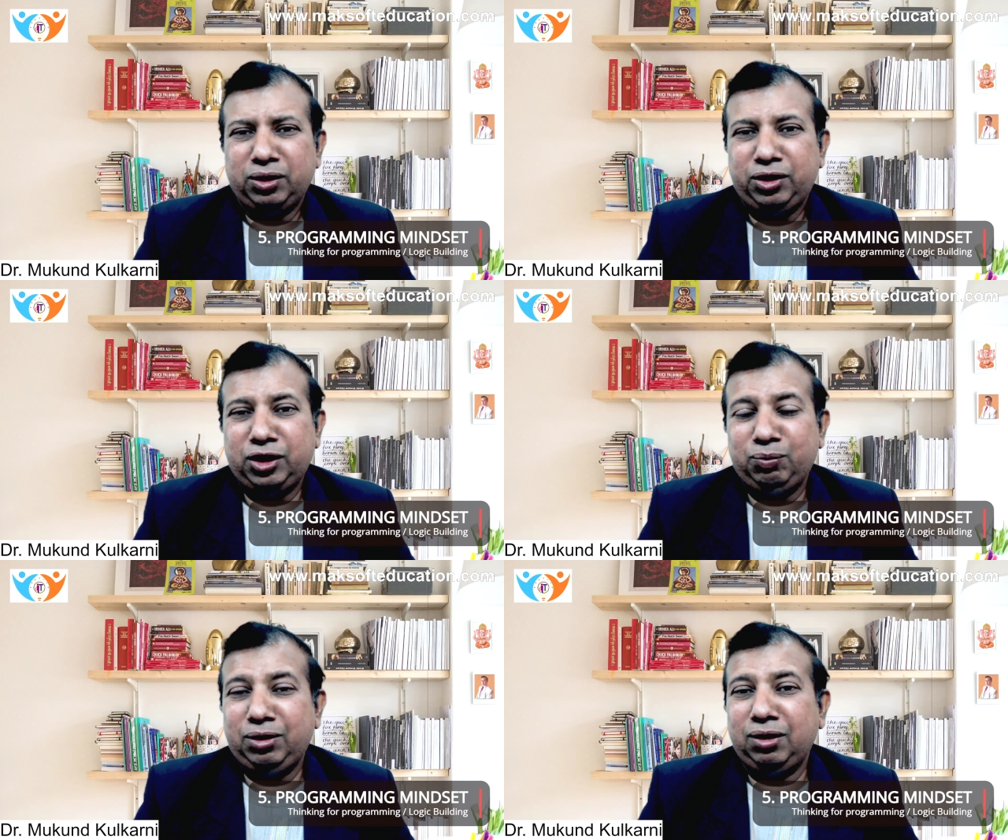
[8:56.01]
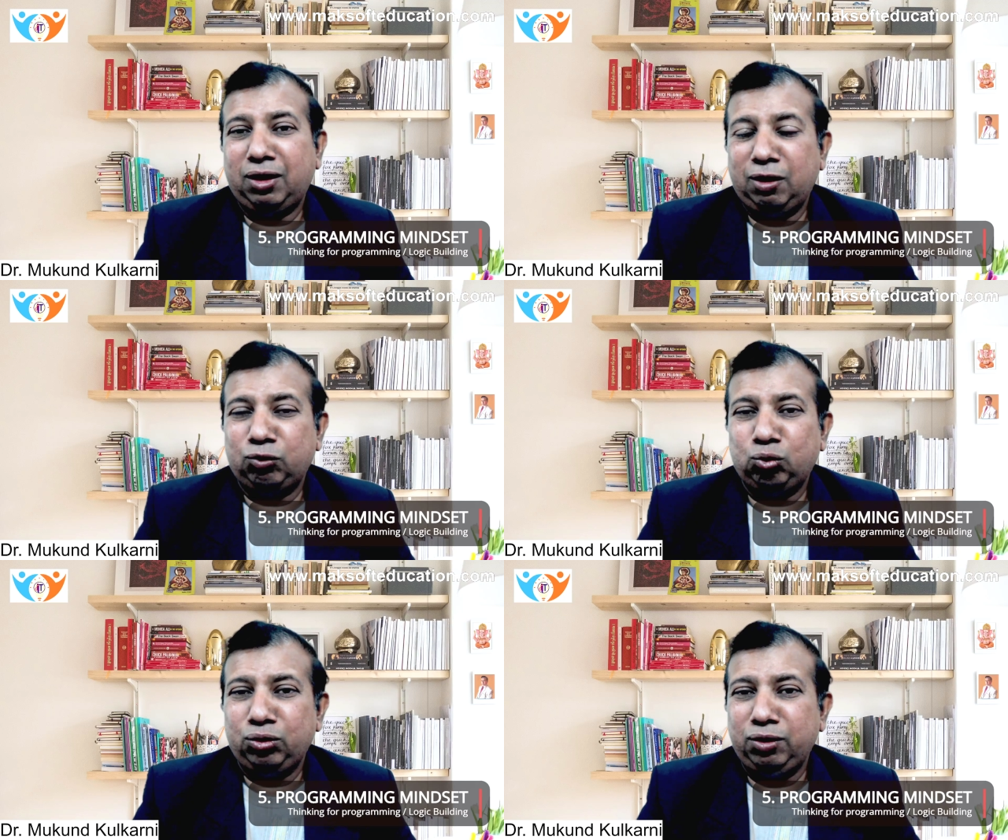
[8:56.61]
It will
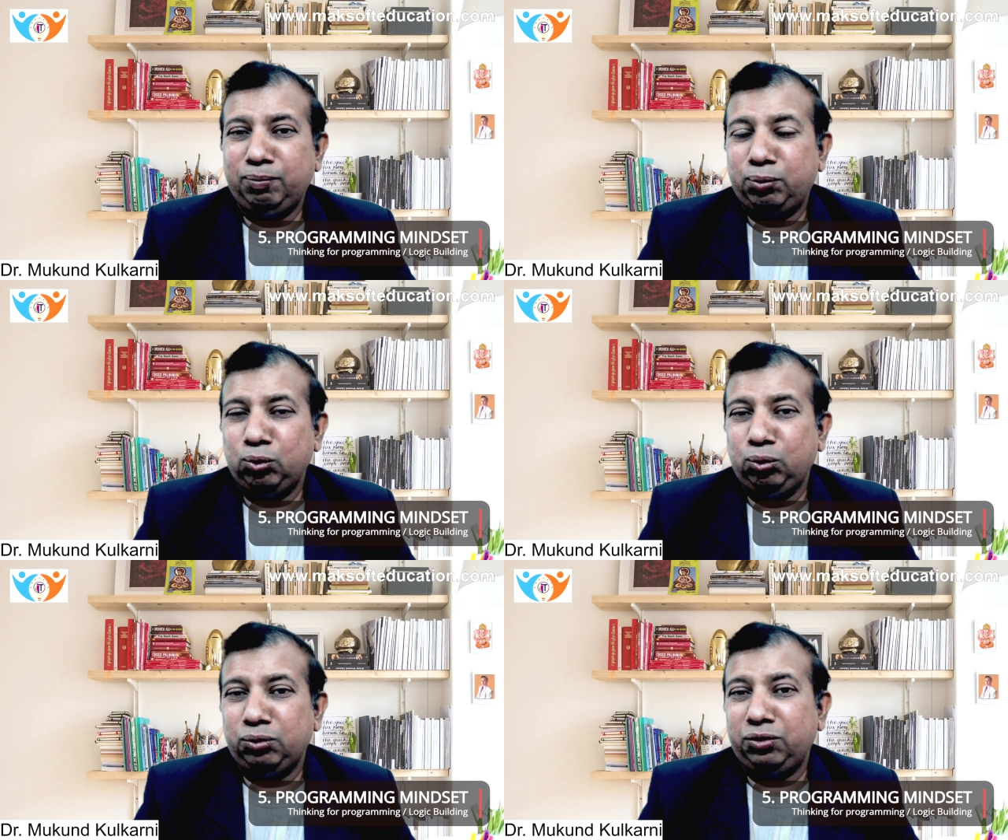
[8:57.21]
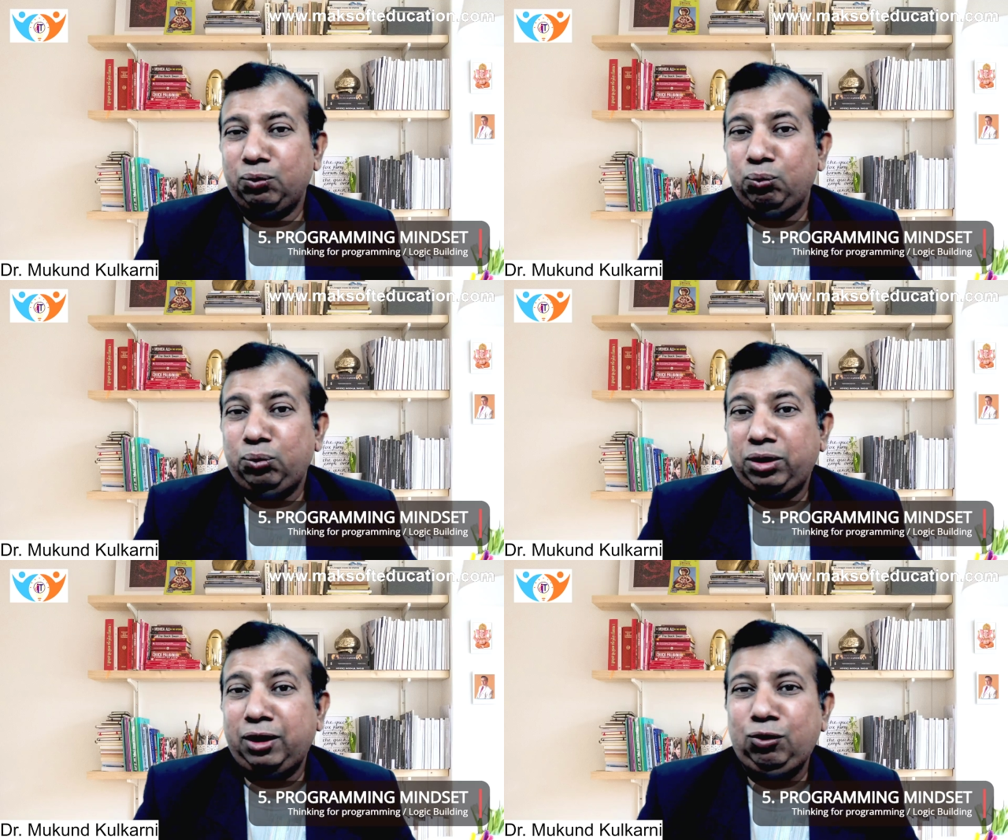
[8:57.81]
also improve the
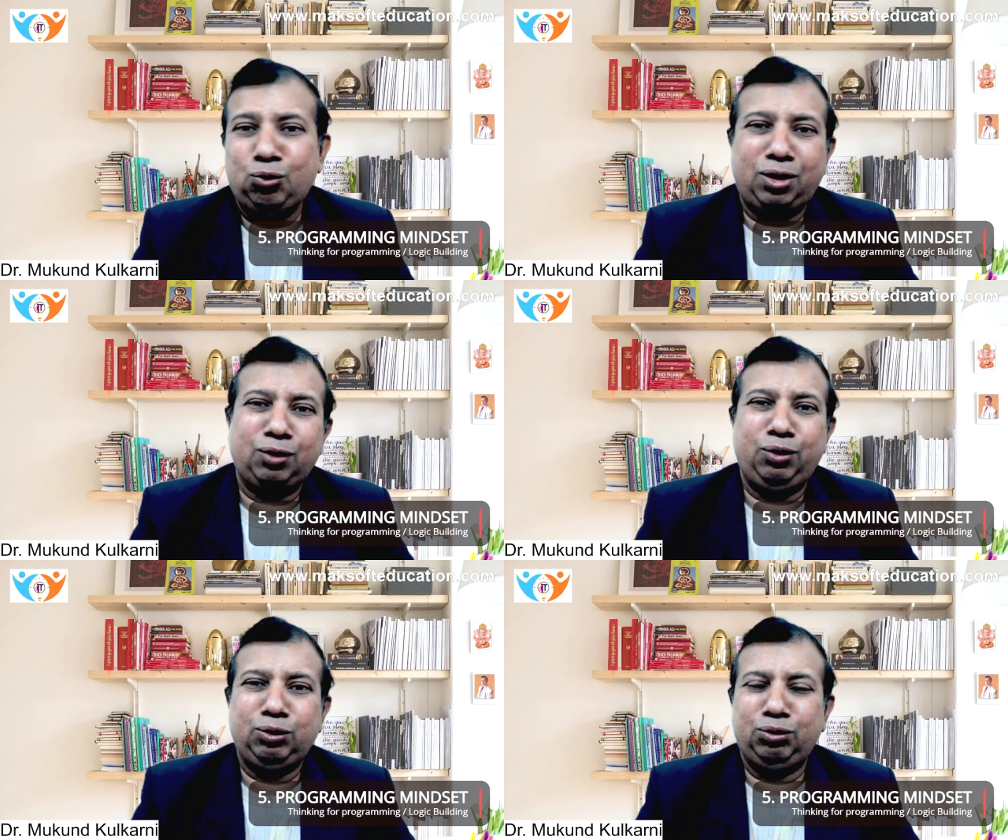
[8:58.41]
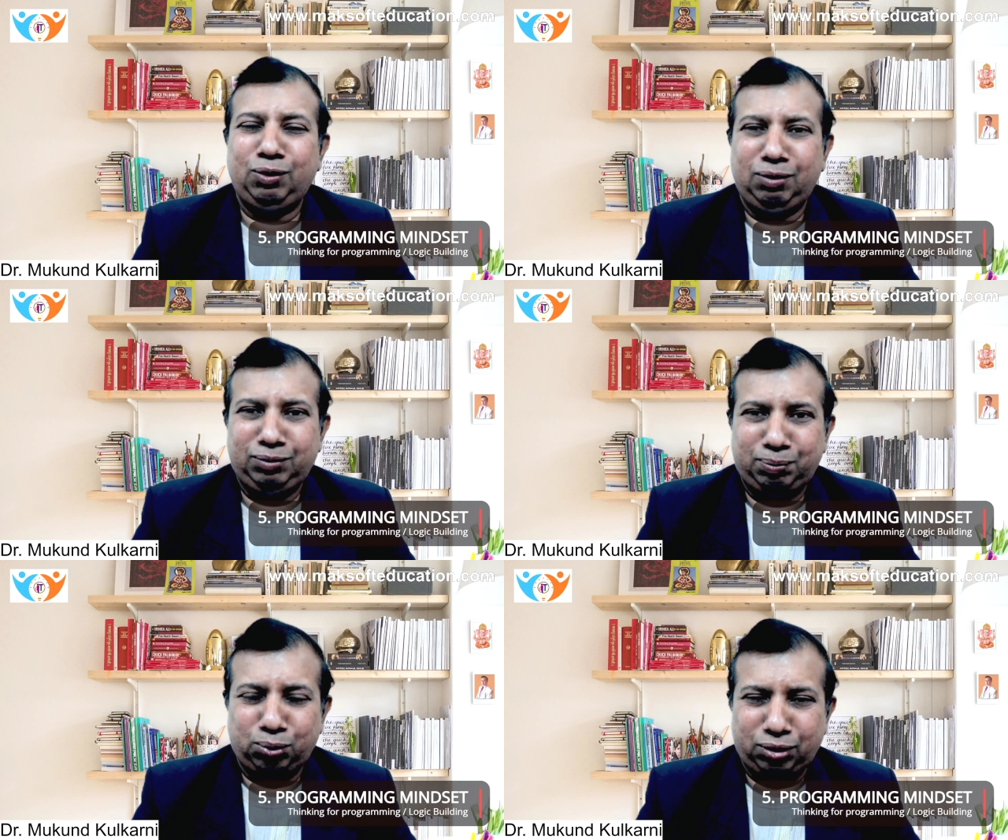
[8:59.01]
way you are going to develop
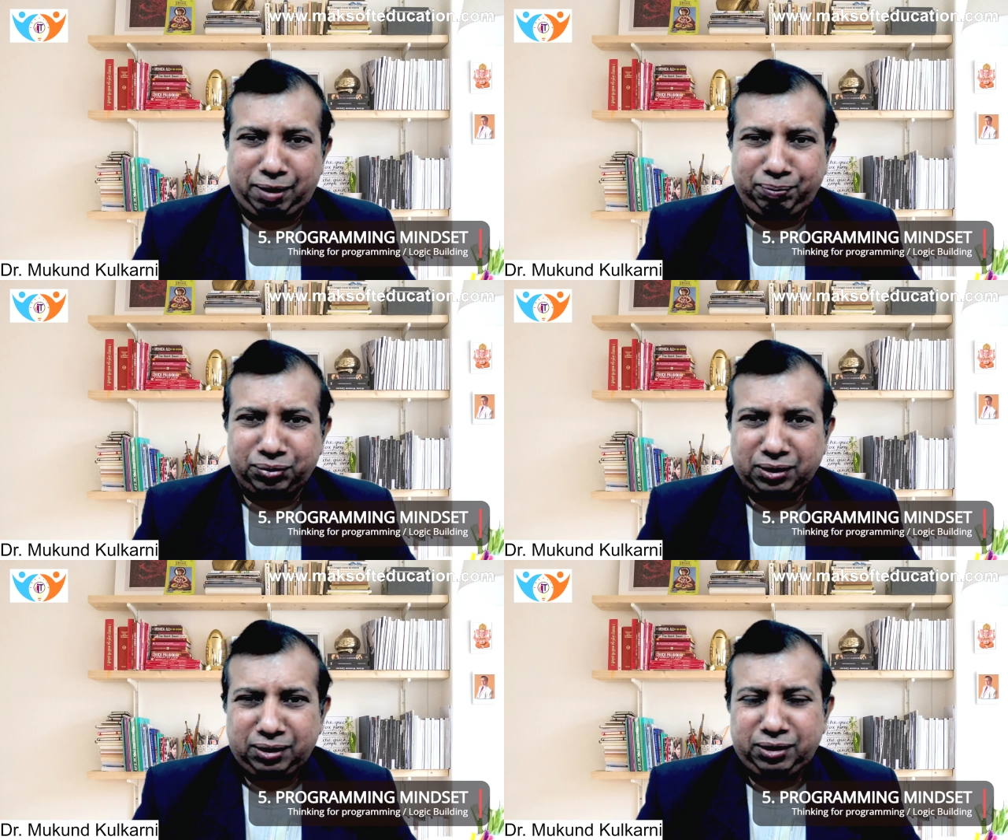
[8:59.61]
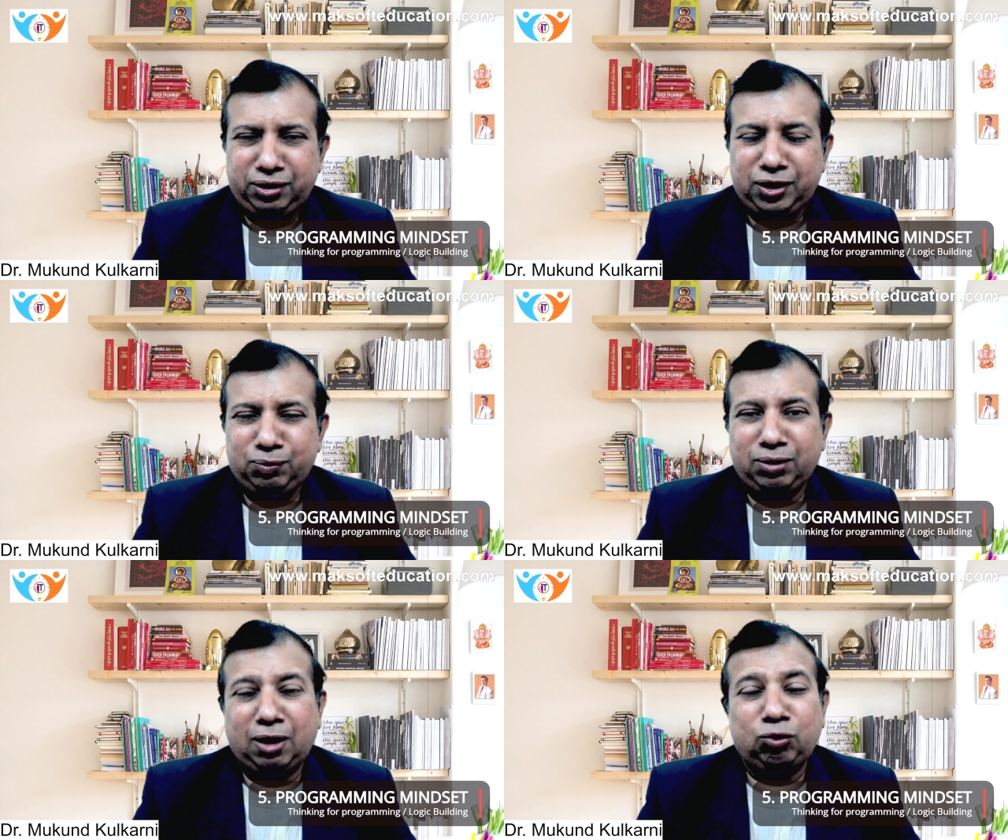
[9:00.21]
the program. It
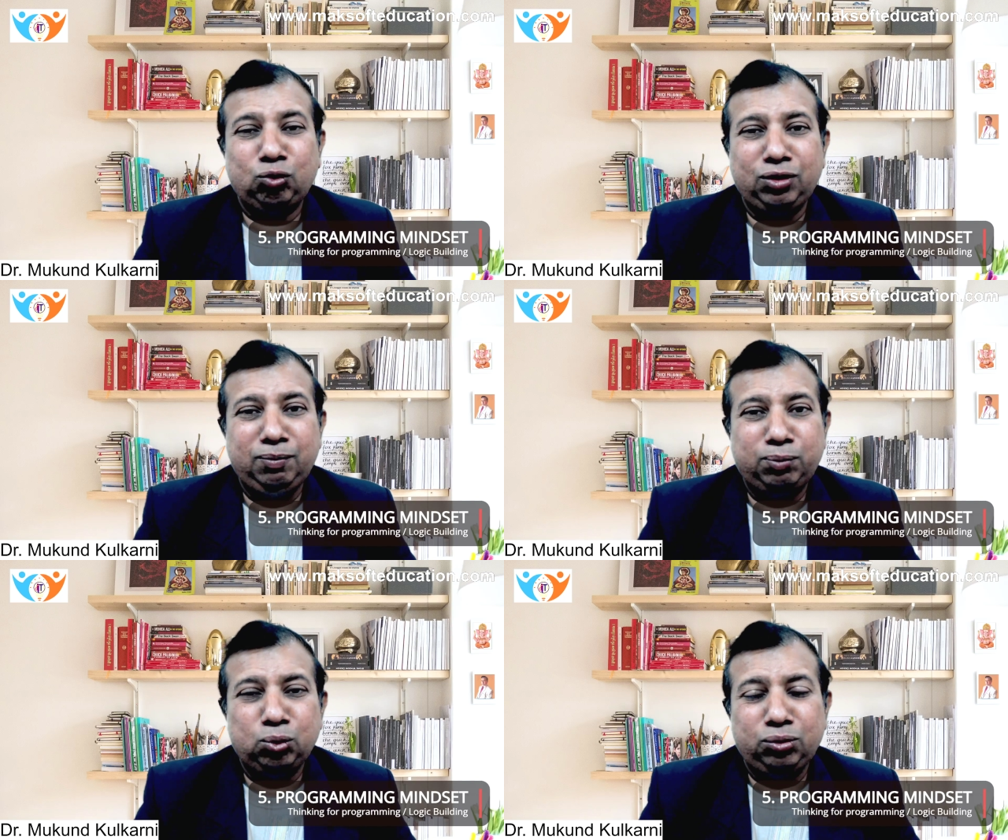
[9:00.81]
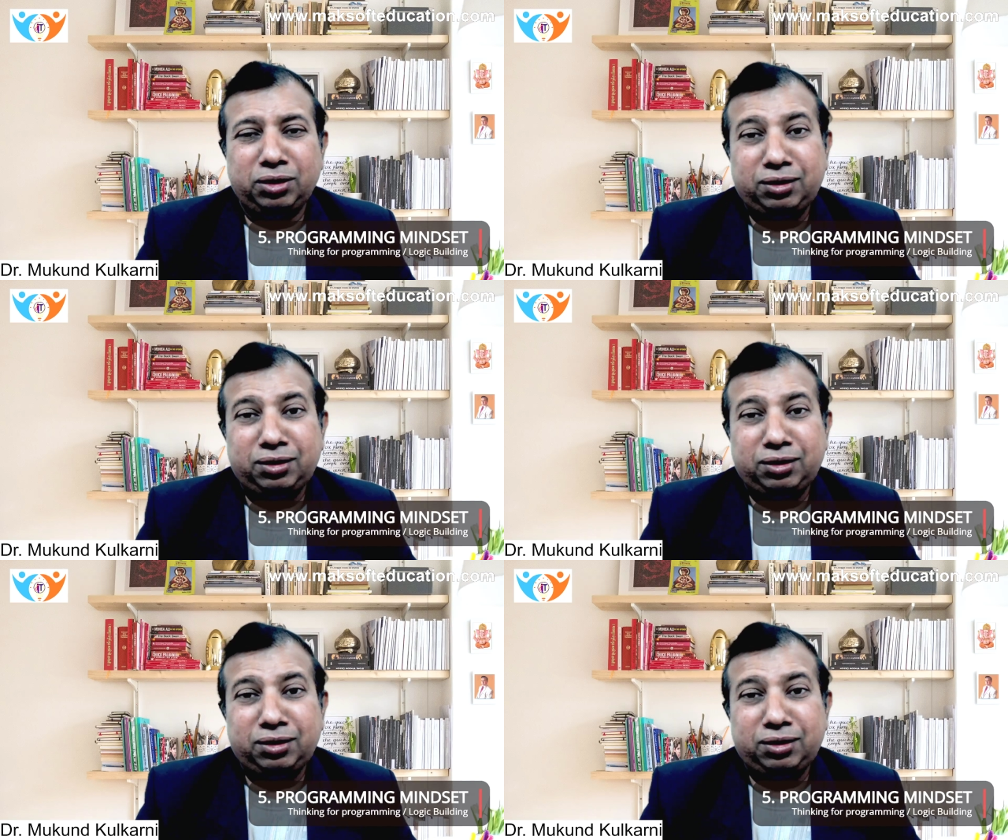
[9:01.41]
will also improve the